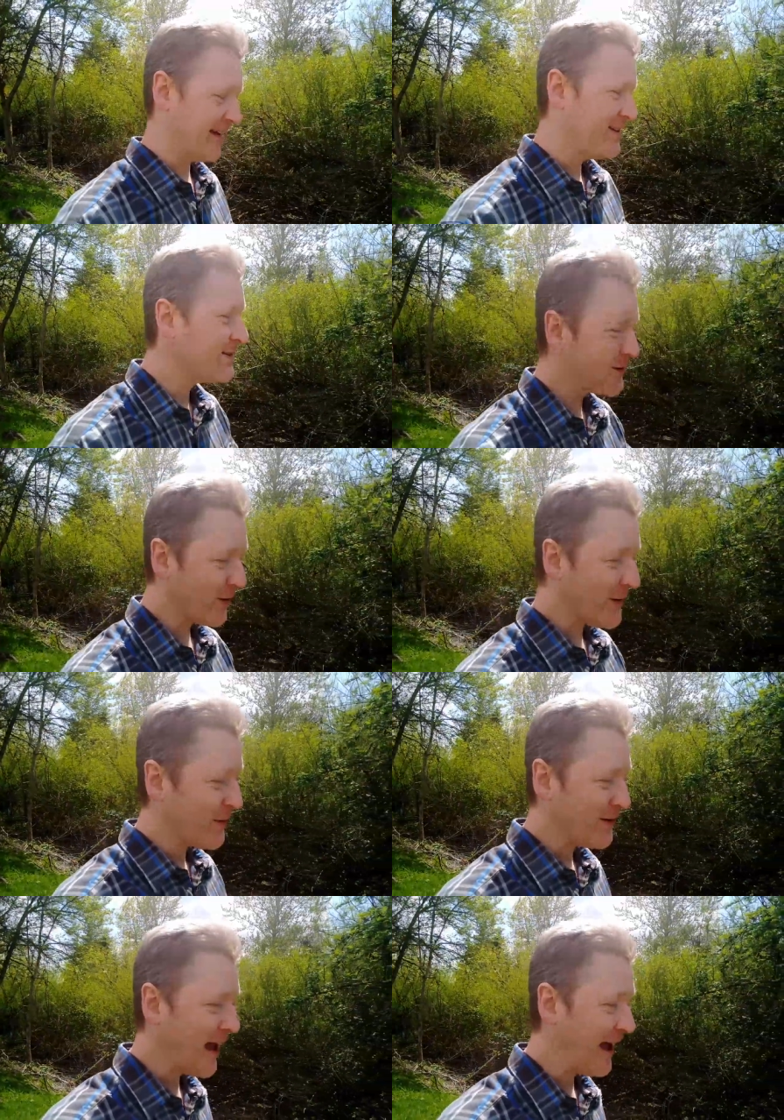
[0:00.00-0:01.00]
I used
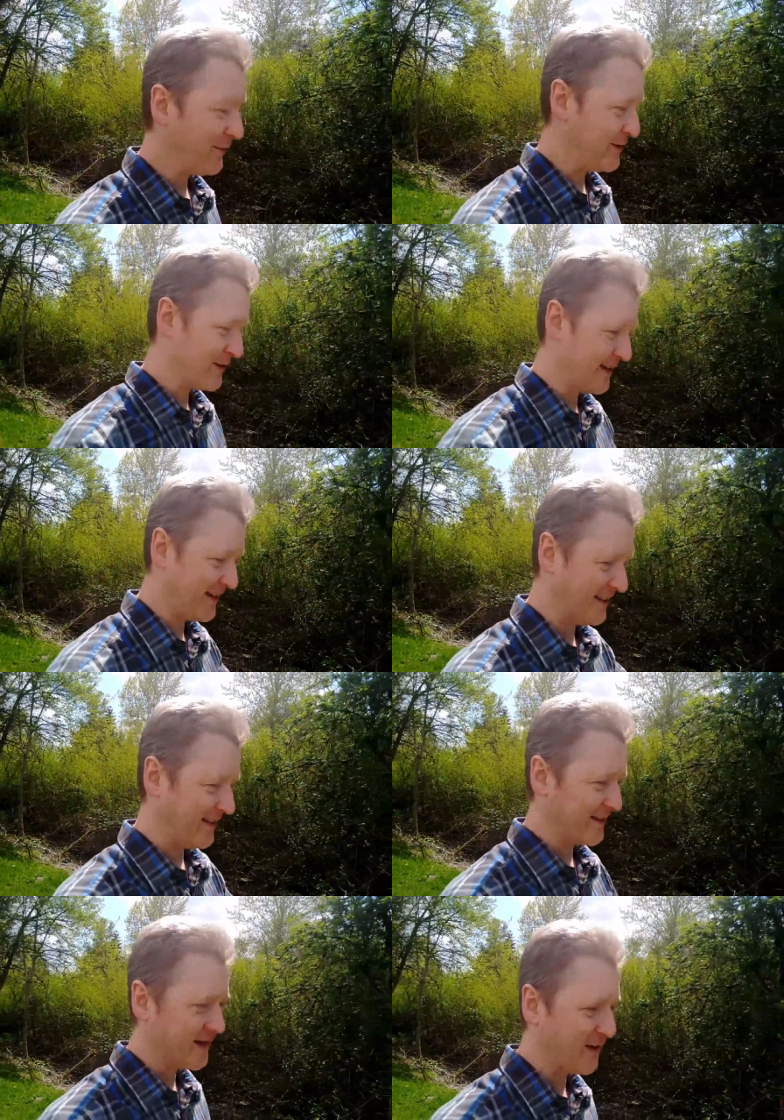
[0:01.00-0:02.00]
Storyboard That, which is a
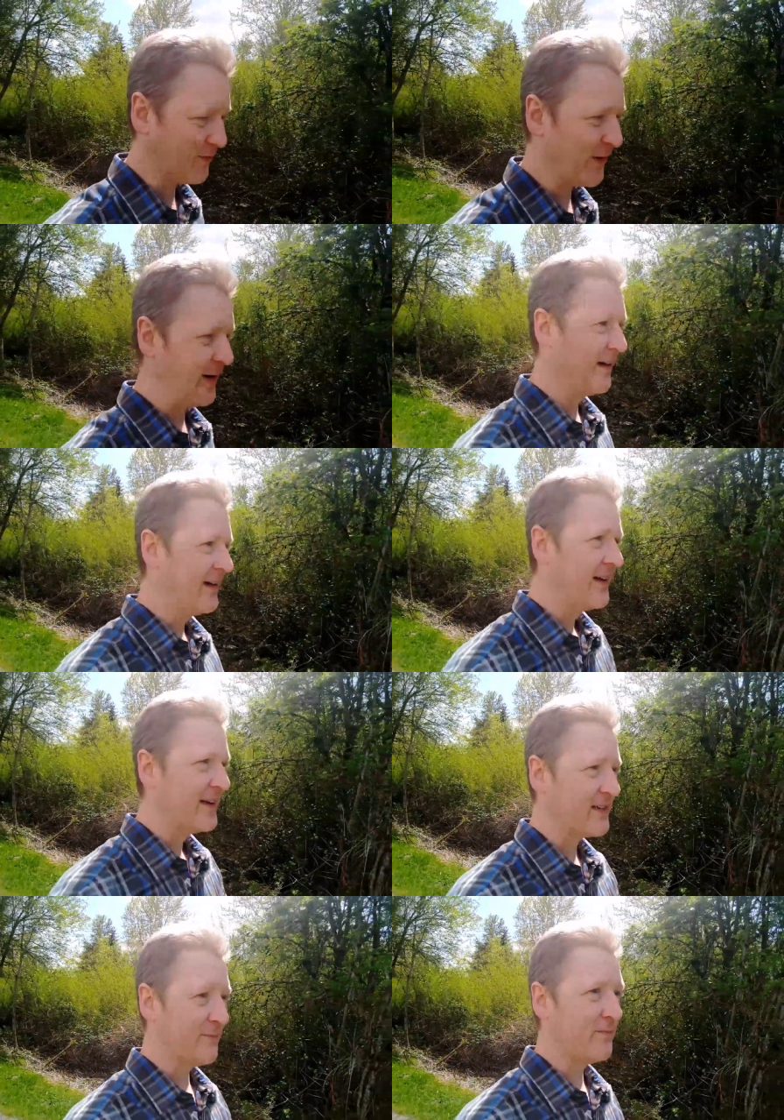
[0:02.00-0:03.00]
little software to
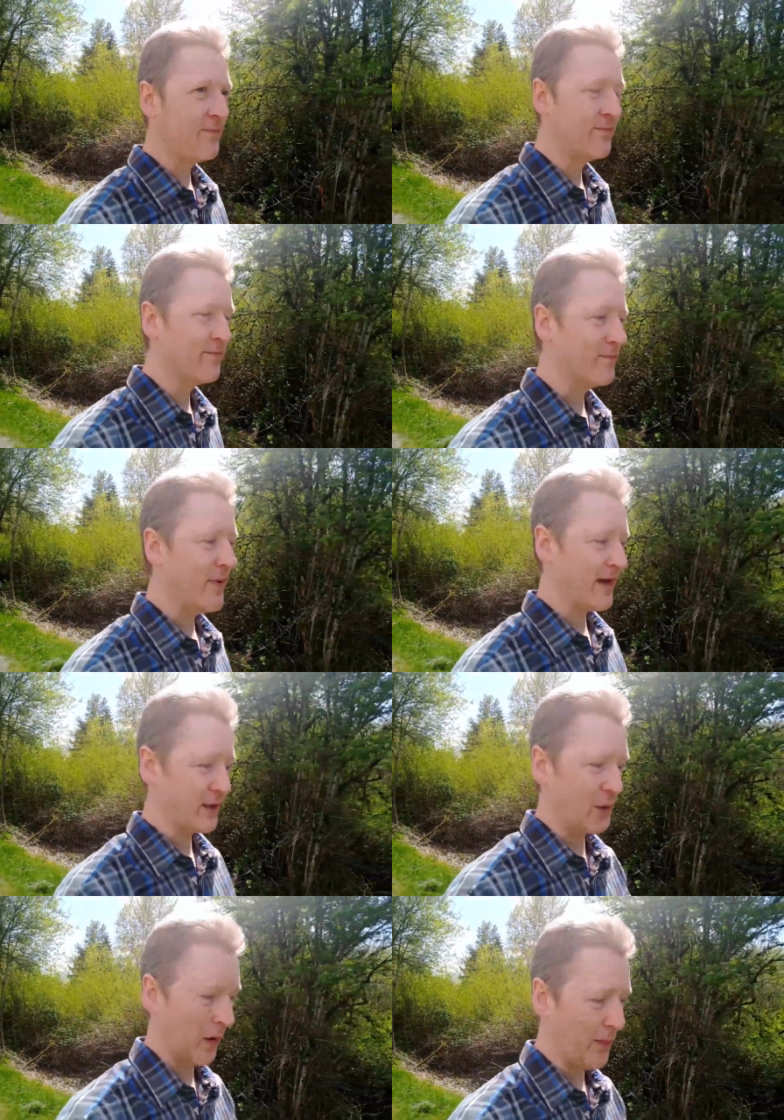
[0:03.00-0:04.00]
to make a
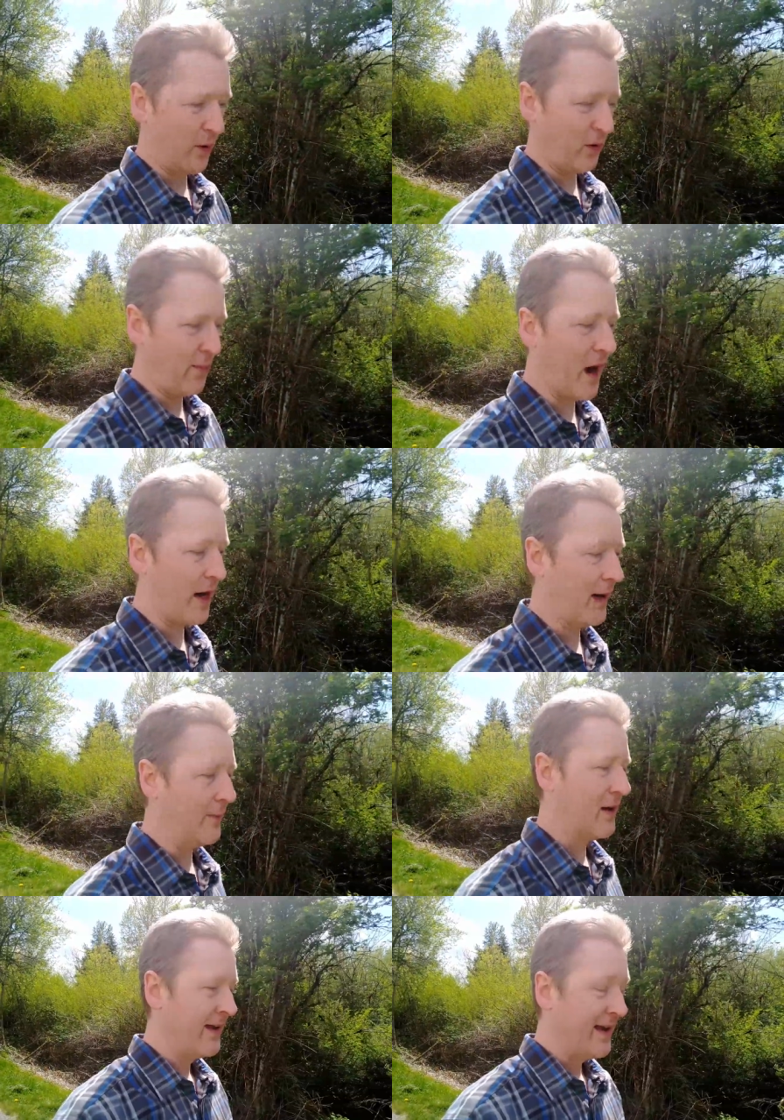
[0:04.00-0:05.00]
storyboard, a little mock-up.